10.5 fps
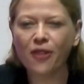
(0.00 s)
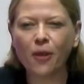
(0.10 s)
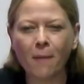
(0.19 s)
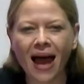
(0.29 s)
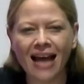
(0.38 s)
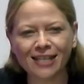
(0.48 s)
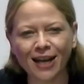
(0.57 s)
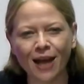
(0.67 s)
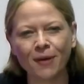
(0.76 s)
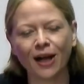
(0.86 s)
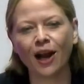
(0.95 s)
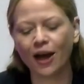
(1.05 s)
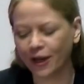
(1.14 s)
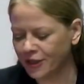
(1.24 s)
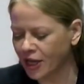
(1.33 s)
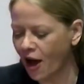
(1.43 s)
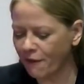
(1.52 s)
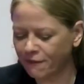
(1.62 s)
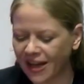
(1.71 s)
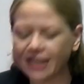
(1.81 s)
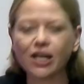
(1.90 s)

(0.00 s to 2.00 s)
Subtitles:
the mayor's climate clothes are fit